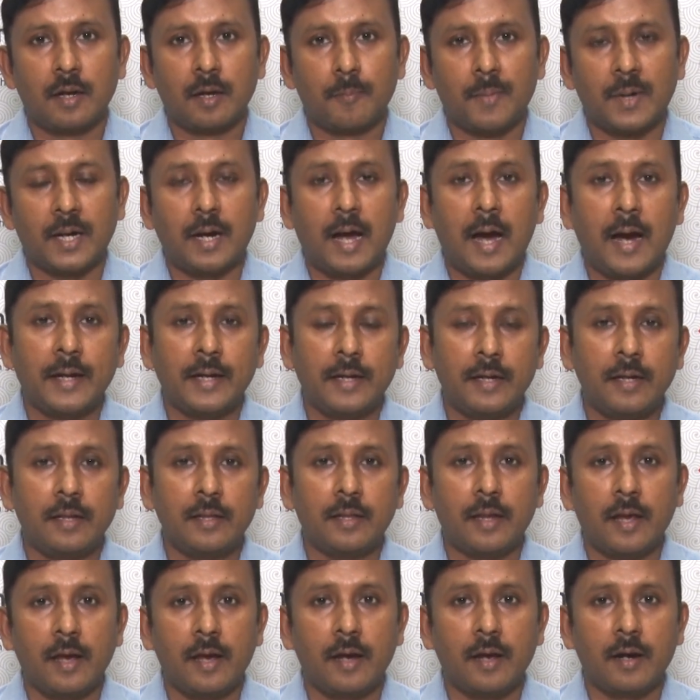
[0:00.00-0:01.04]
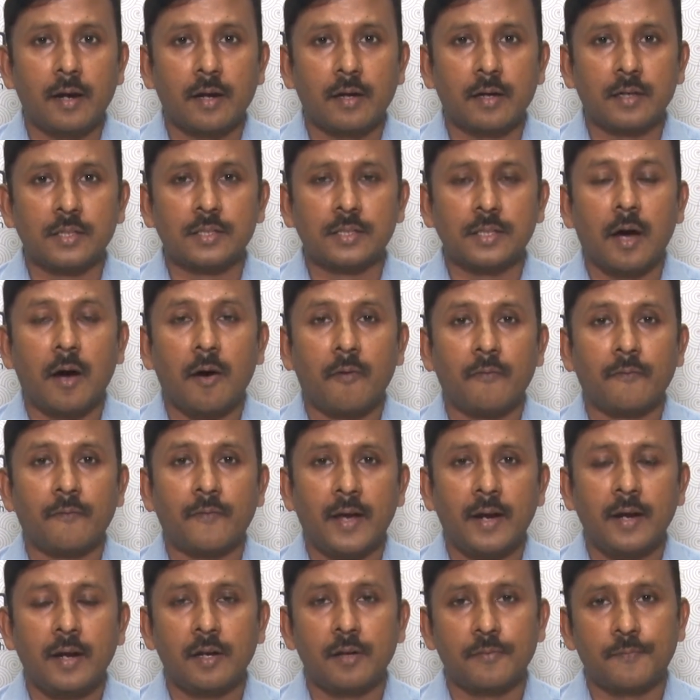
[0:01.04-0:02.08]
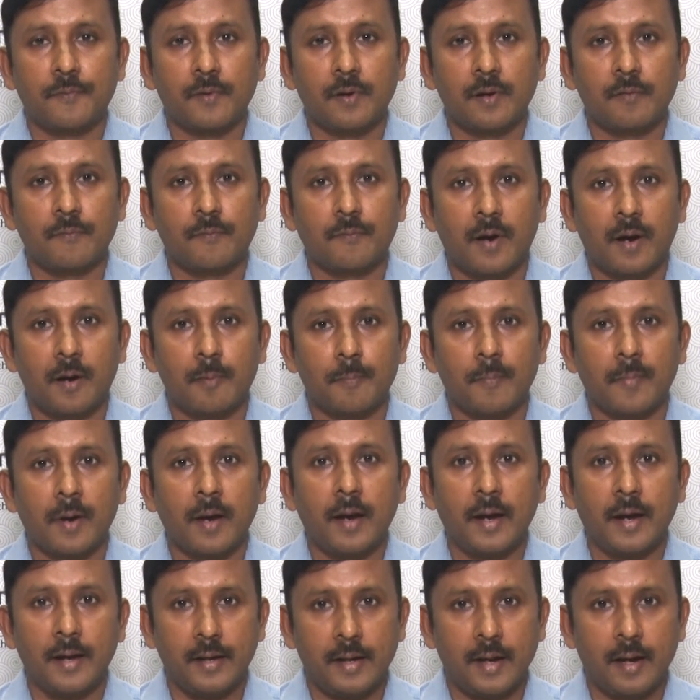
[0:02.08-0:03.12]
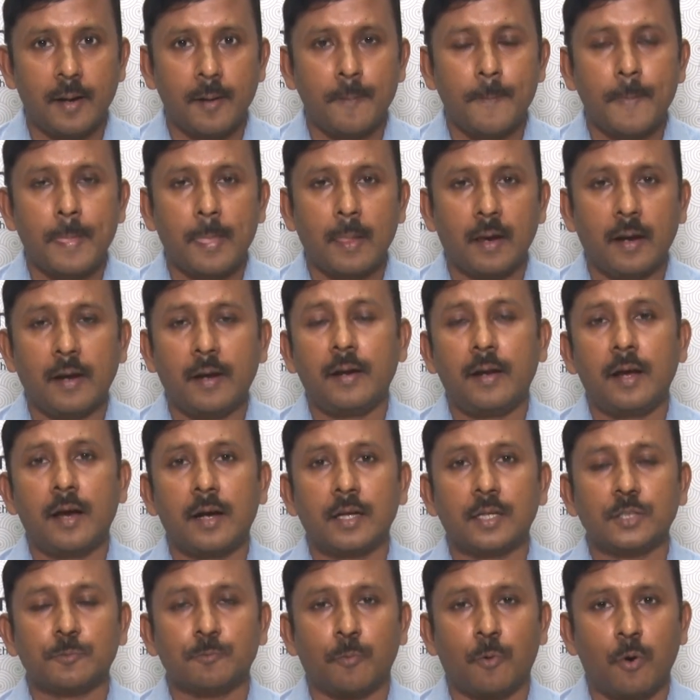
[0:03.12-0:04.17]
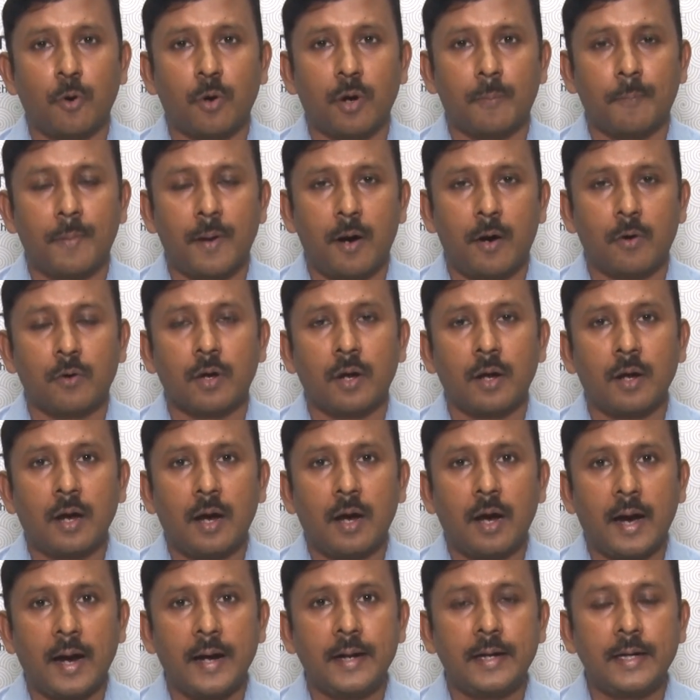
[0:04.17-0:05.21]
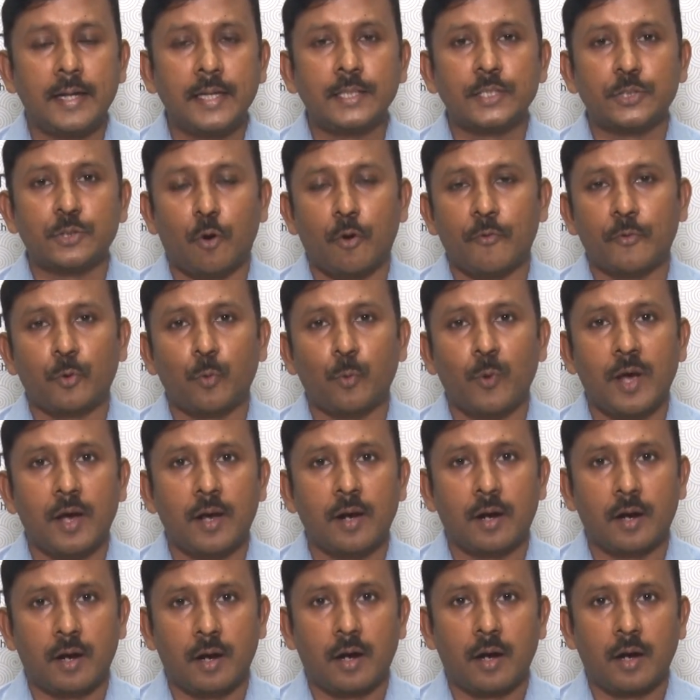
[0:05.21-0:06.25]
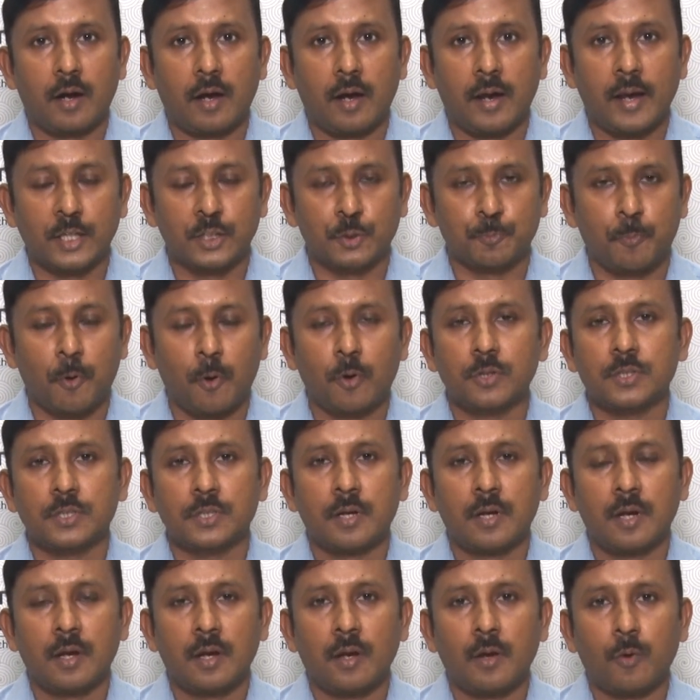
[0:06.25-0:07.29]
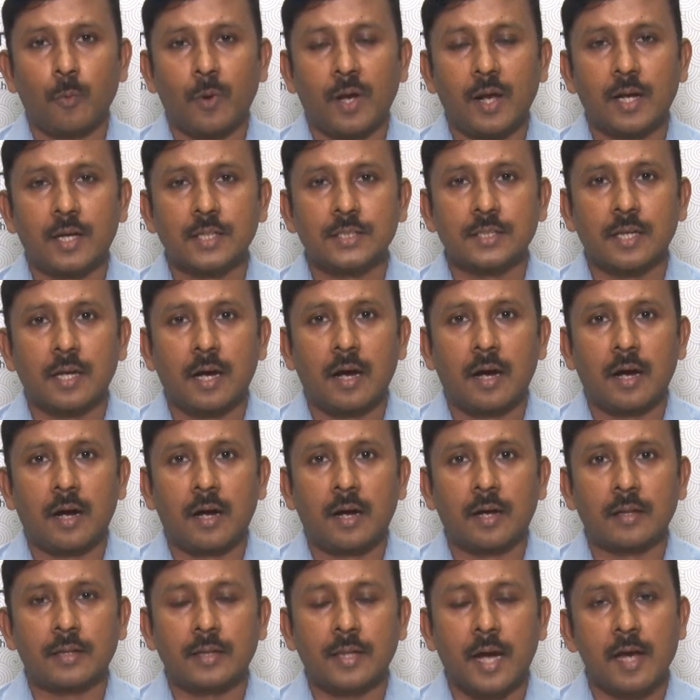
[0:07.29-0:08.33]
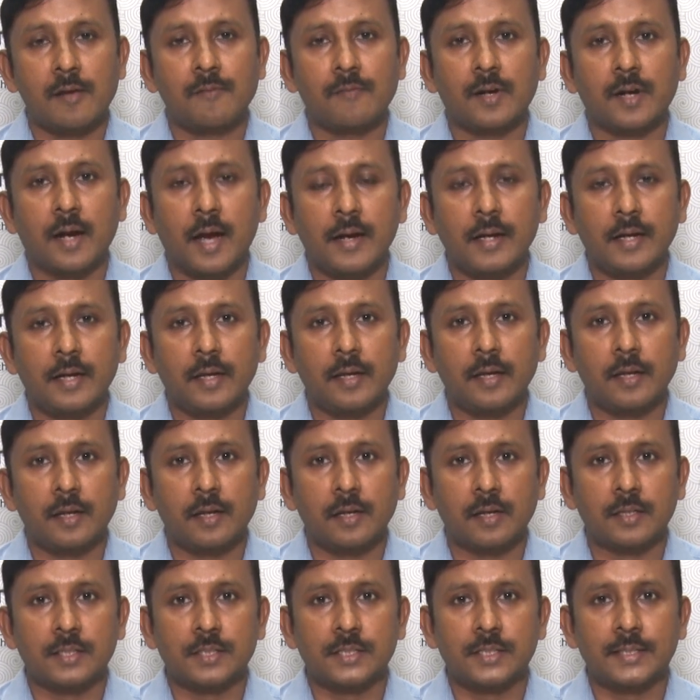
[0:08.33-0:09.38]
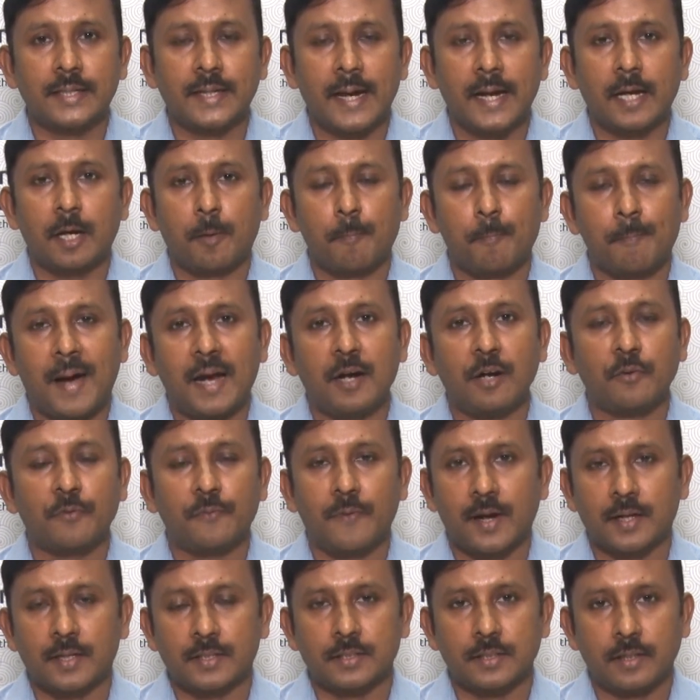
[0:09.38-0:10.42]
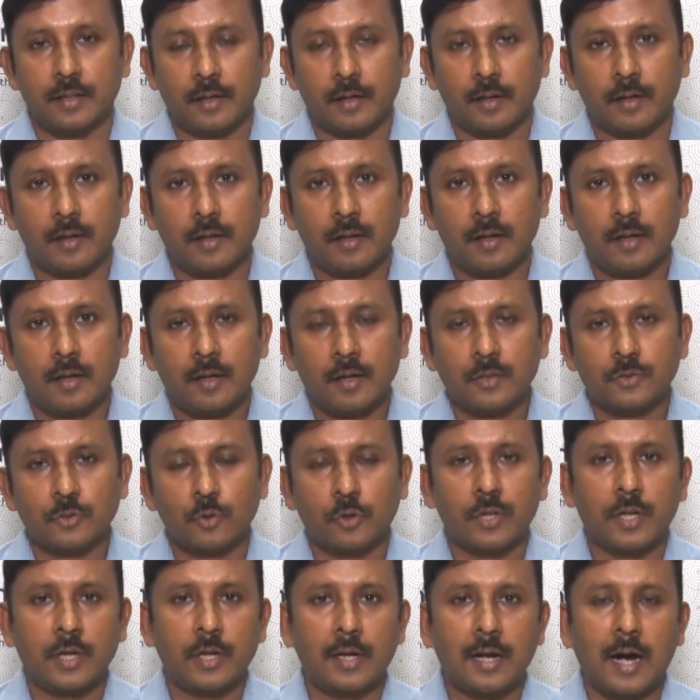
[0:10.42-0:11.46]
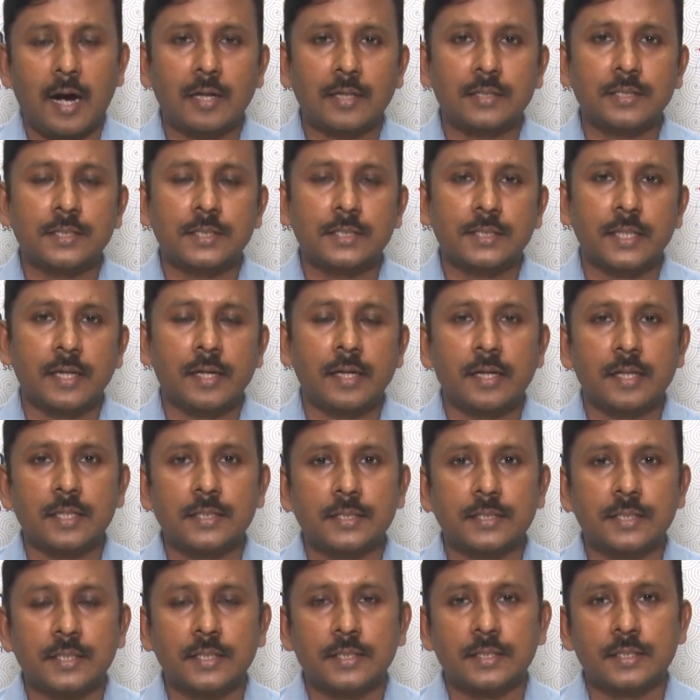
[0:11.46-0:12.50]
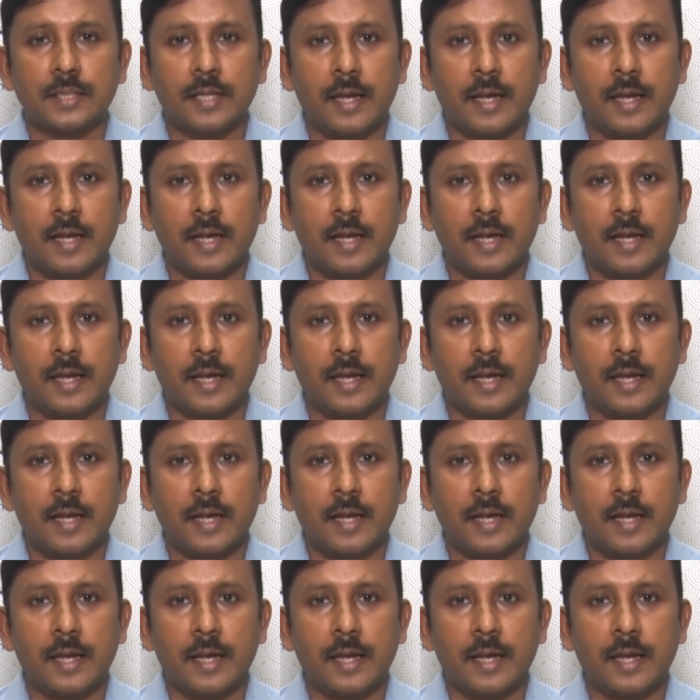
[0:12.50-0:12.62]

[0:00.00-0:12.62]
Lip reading: but IT there is very different from India. India is more about IT software exports, whereas Taiwan IT is tech manufacturing. So the largest industries